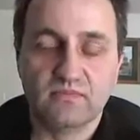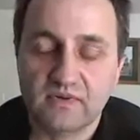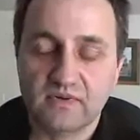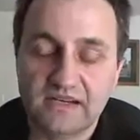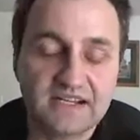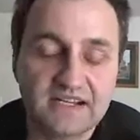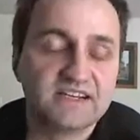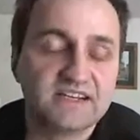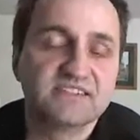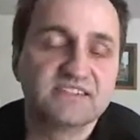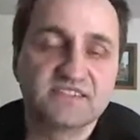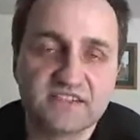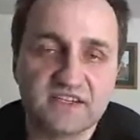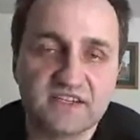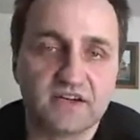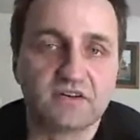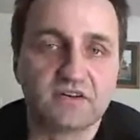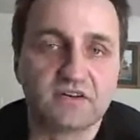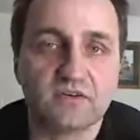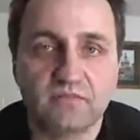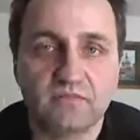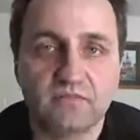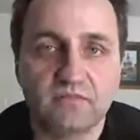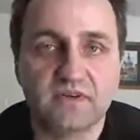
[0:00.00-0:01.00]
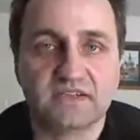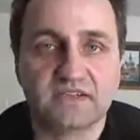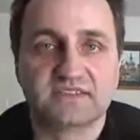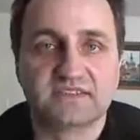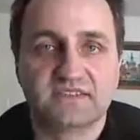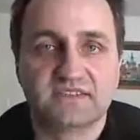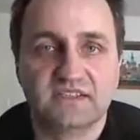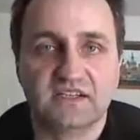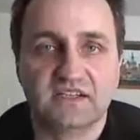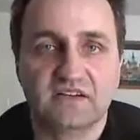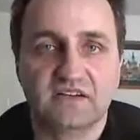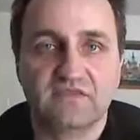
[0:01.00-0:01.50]
less thorough but
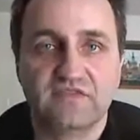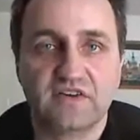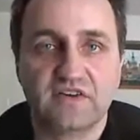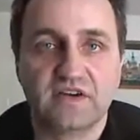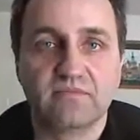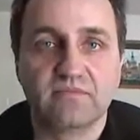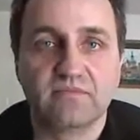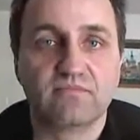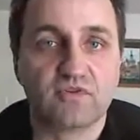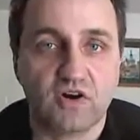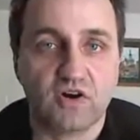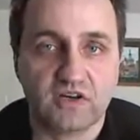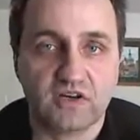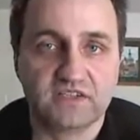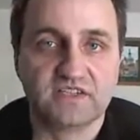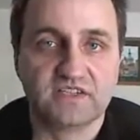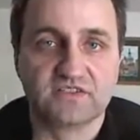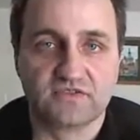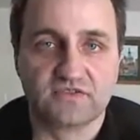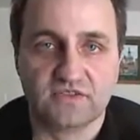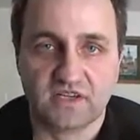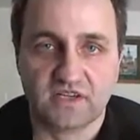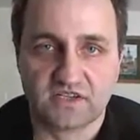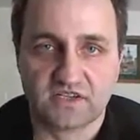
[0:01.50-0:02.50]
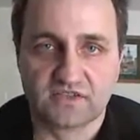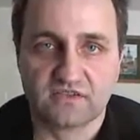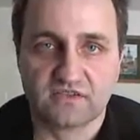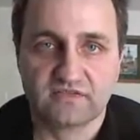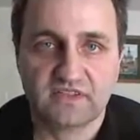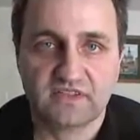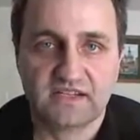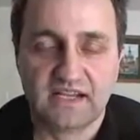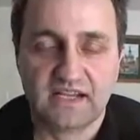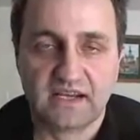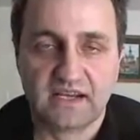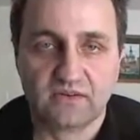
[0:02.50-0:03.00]
uh, very broad introduction
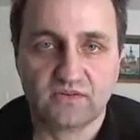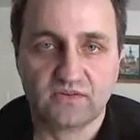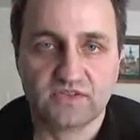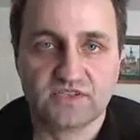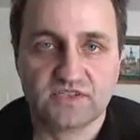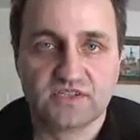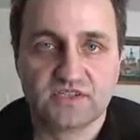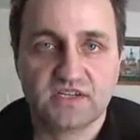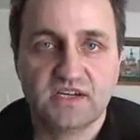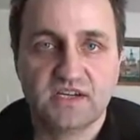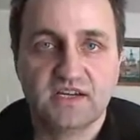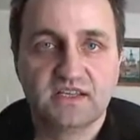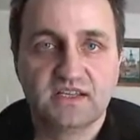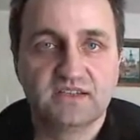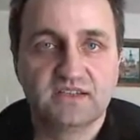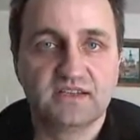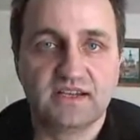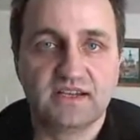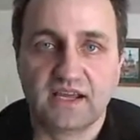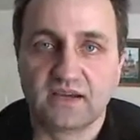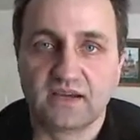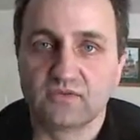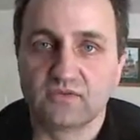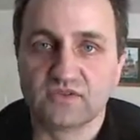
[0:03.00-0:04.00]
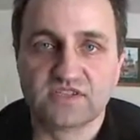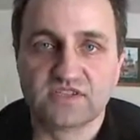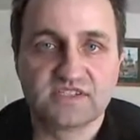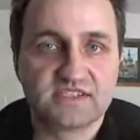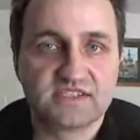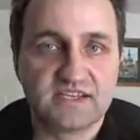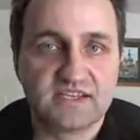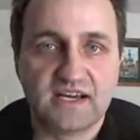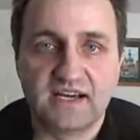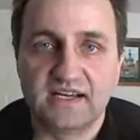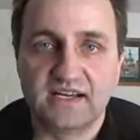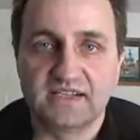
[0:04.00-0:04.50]
of the language. The language
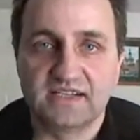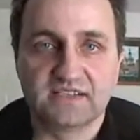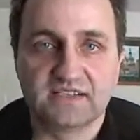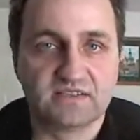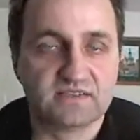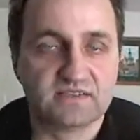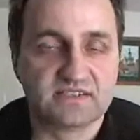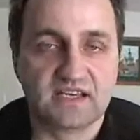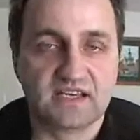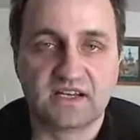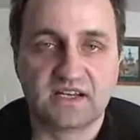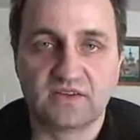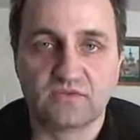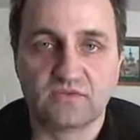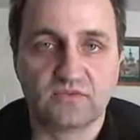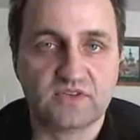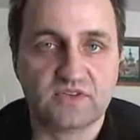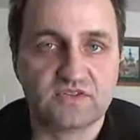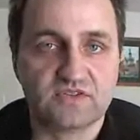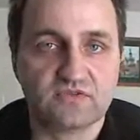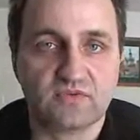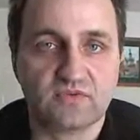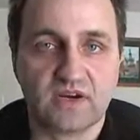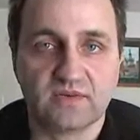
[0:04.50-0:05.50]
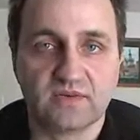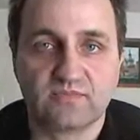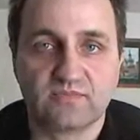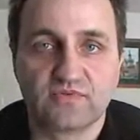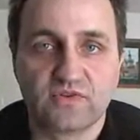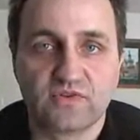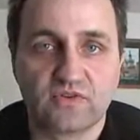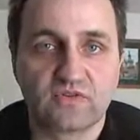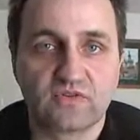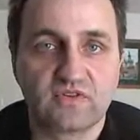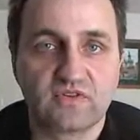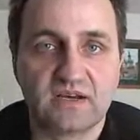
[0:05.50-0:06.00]
style, the style in which you write
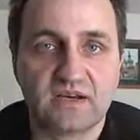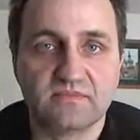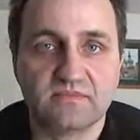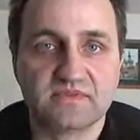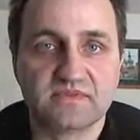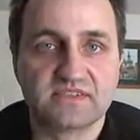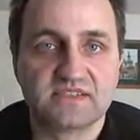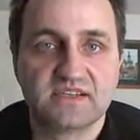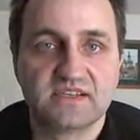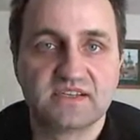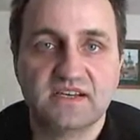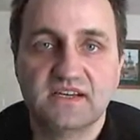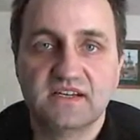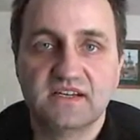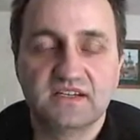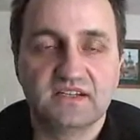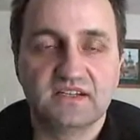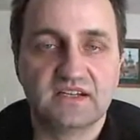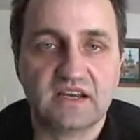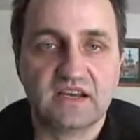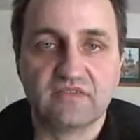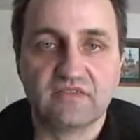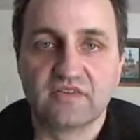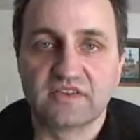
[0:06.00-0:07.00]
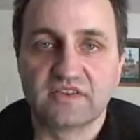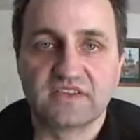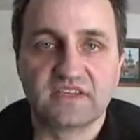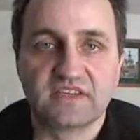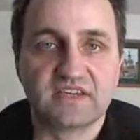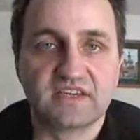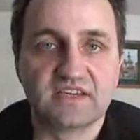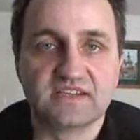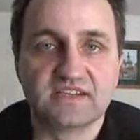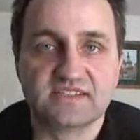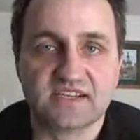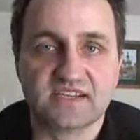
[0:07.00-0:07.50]
programs, uh,
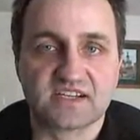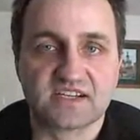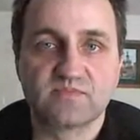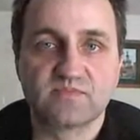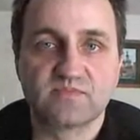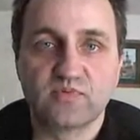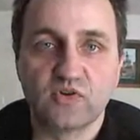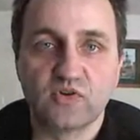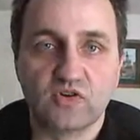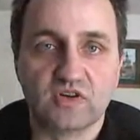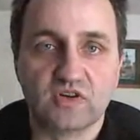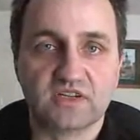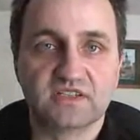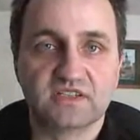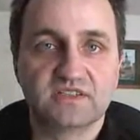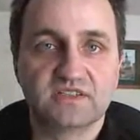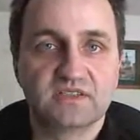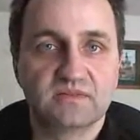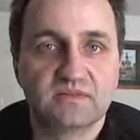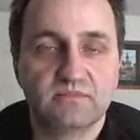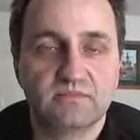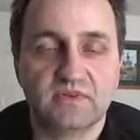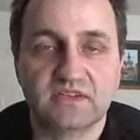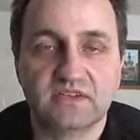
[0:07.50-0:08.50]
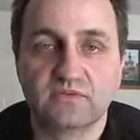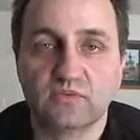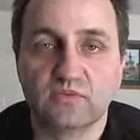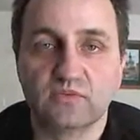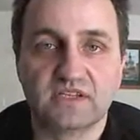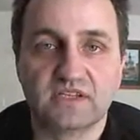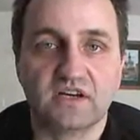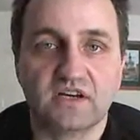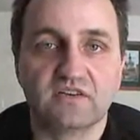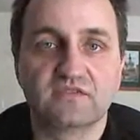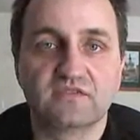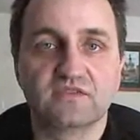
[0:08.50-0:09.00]
everything is explored, but
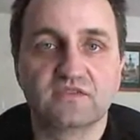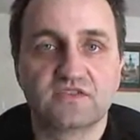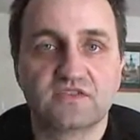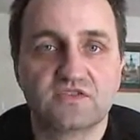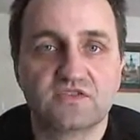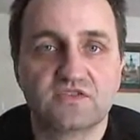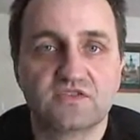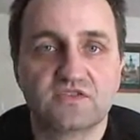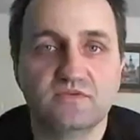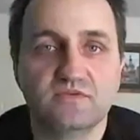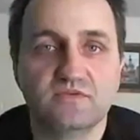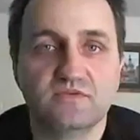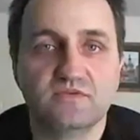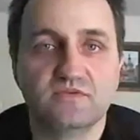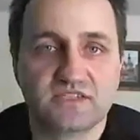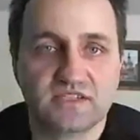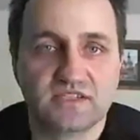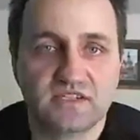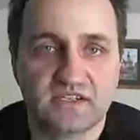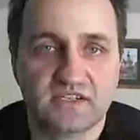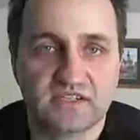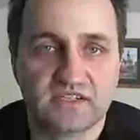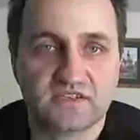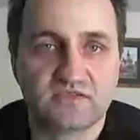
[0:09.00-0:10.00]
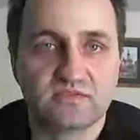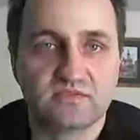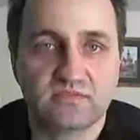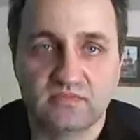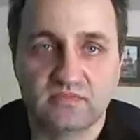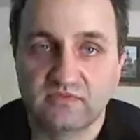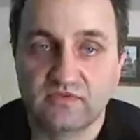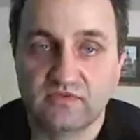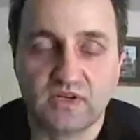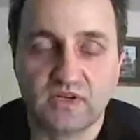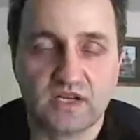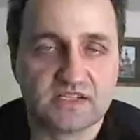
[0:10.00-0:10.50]
without too much, we uh,
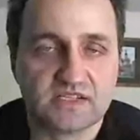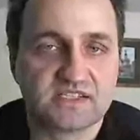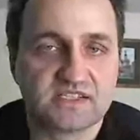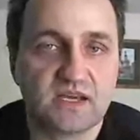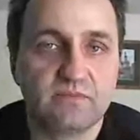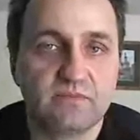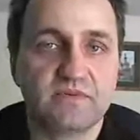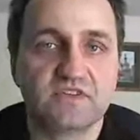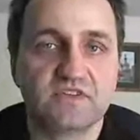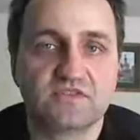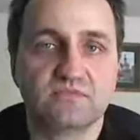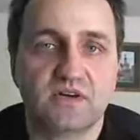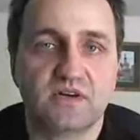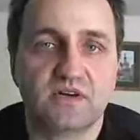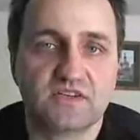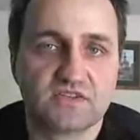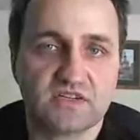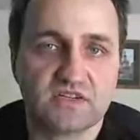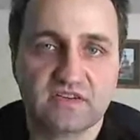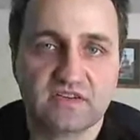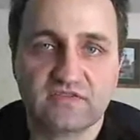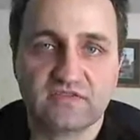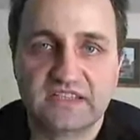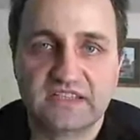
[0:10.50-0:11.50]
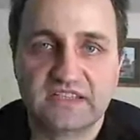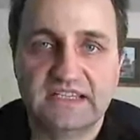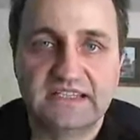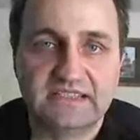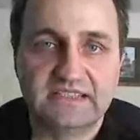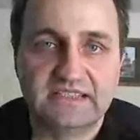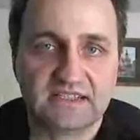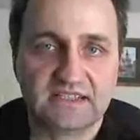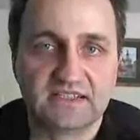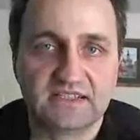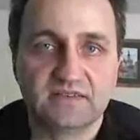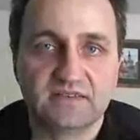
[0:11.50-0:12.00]
without stopping too much on every
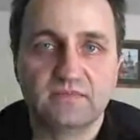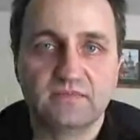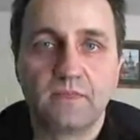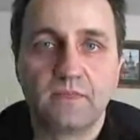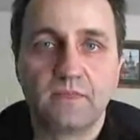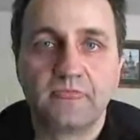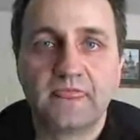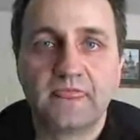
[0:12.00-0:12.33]
detail.